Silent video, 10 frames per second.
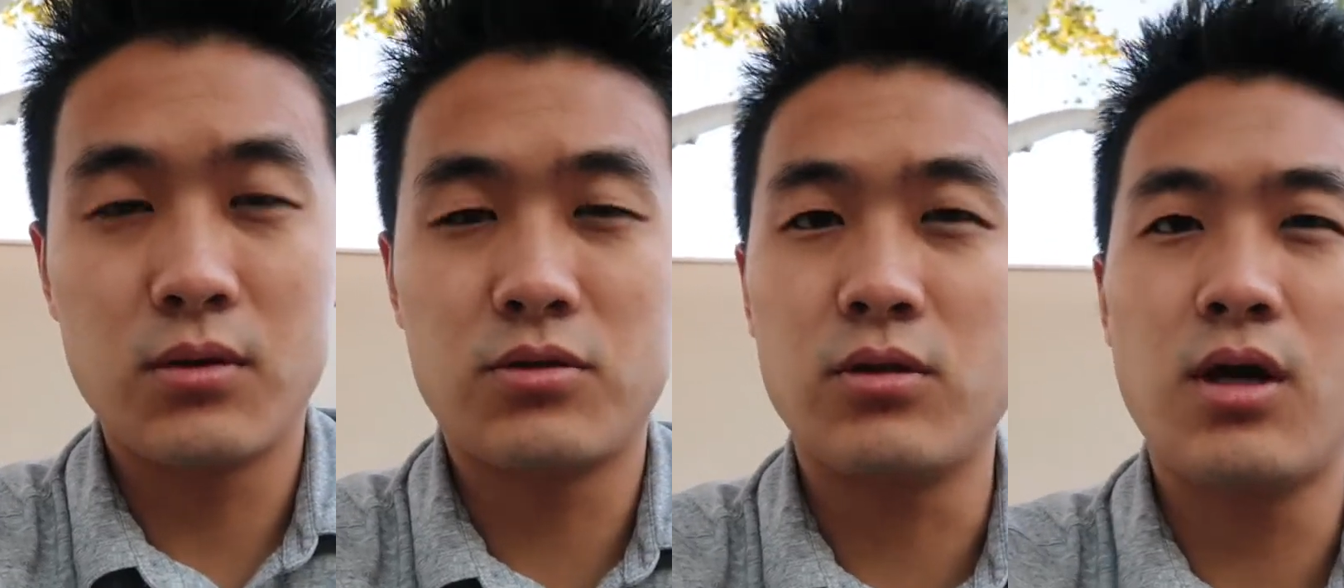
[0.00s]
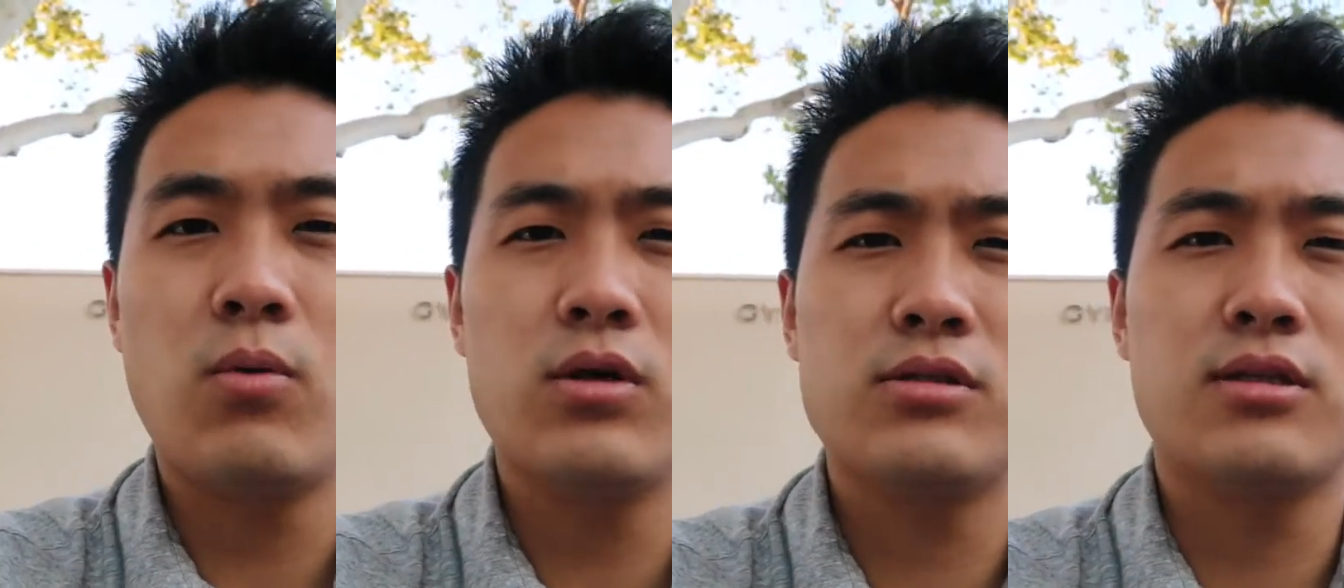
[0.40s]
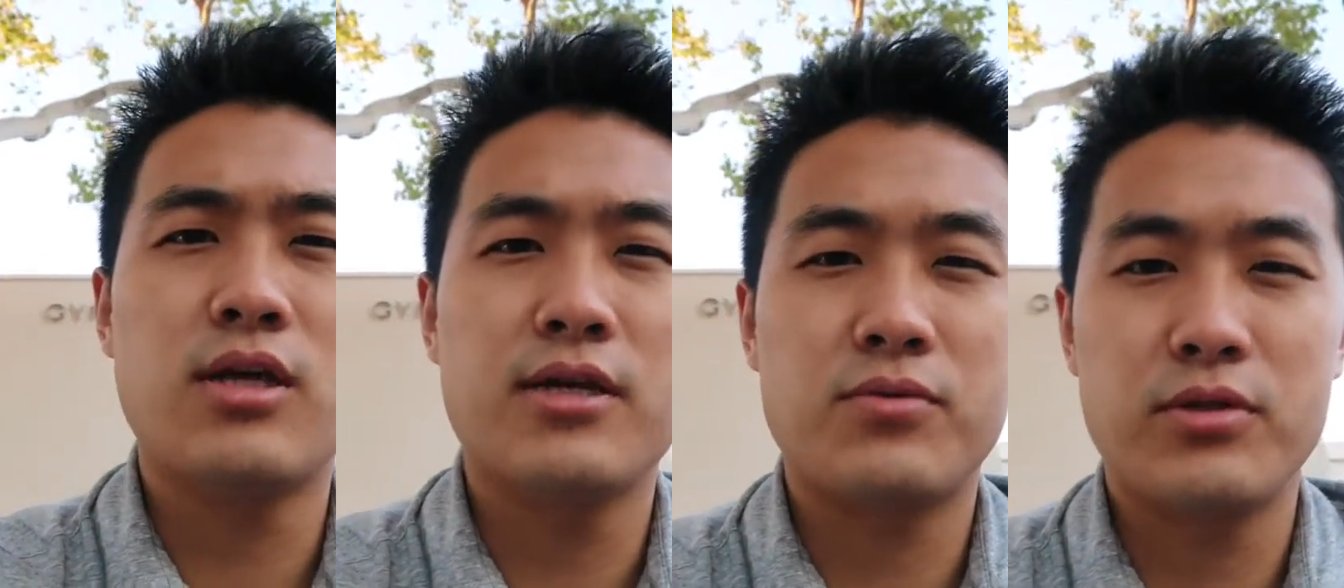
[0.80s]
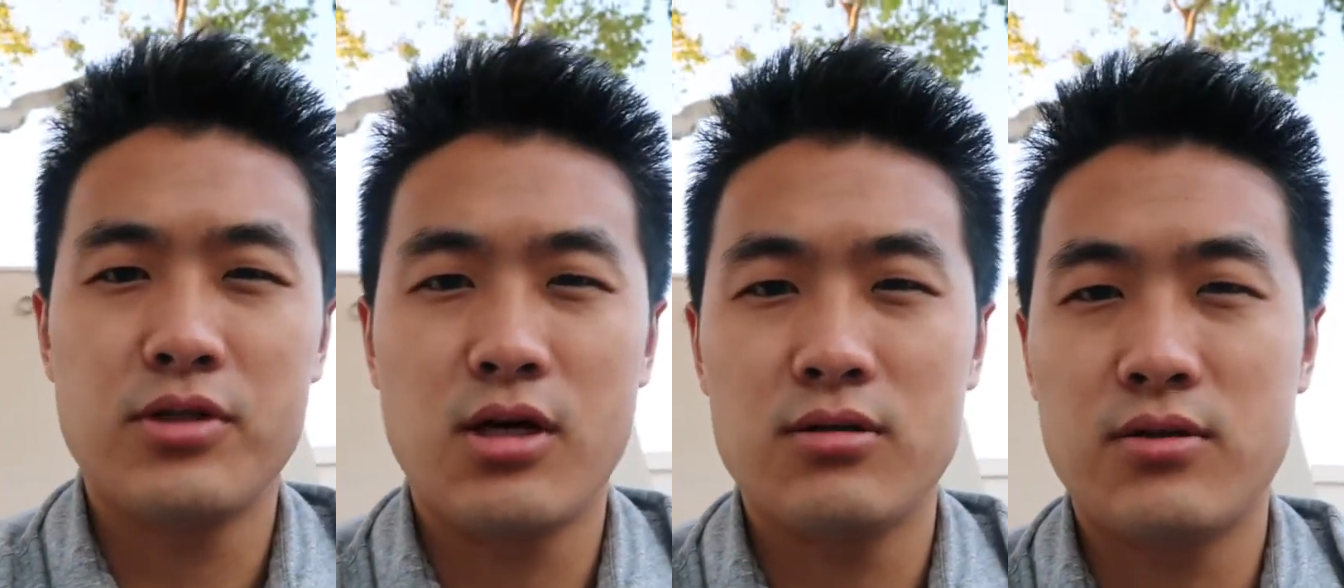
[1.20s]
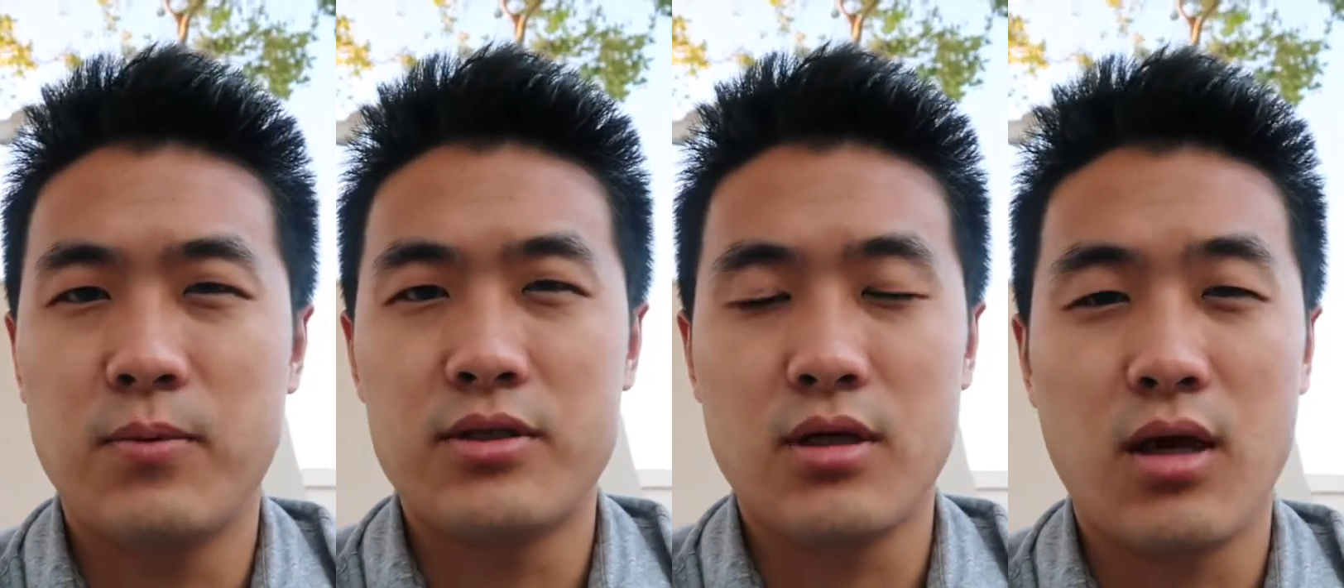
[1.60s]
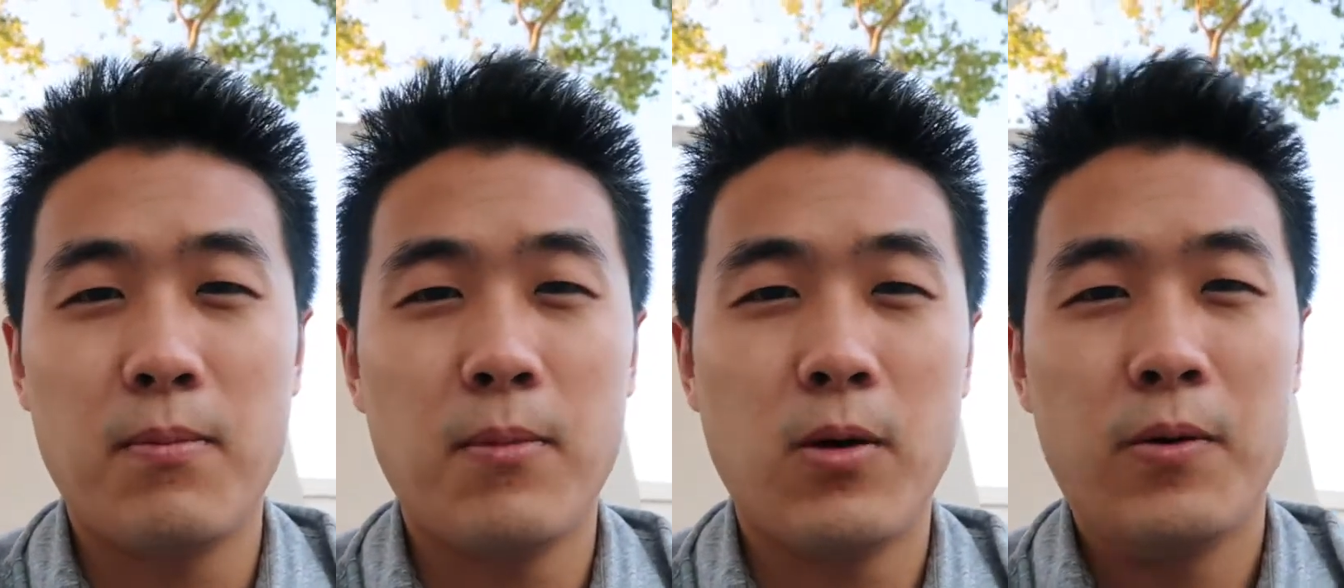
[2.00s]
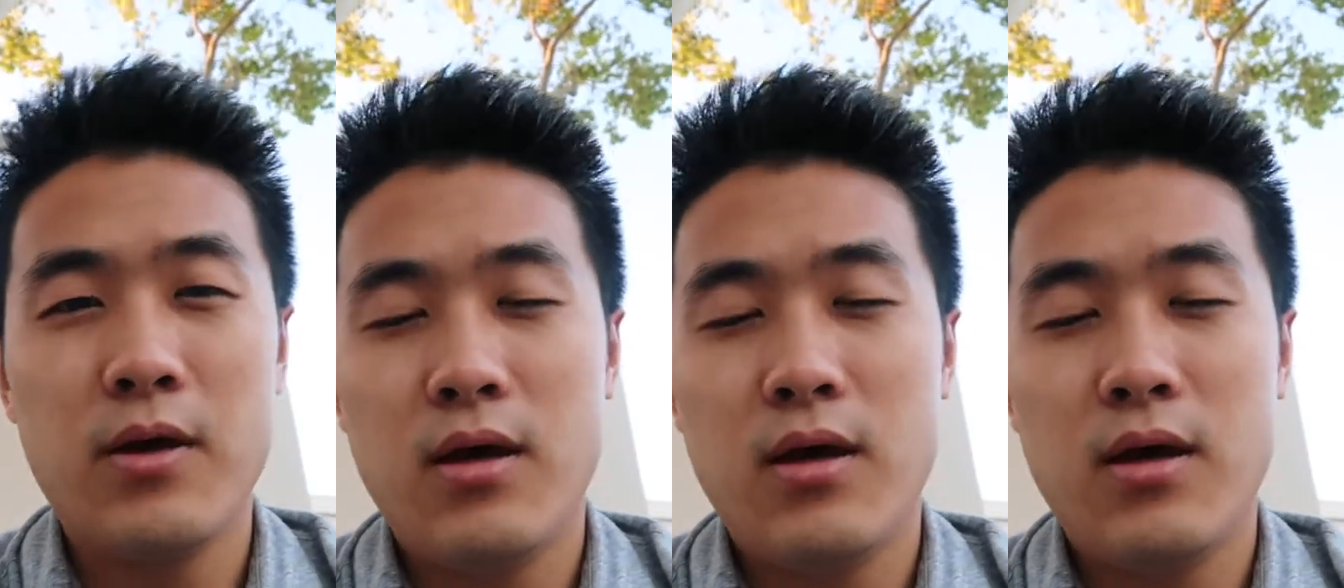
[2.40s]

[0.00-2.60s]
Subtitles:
So that was the test results with the gimbal,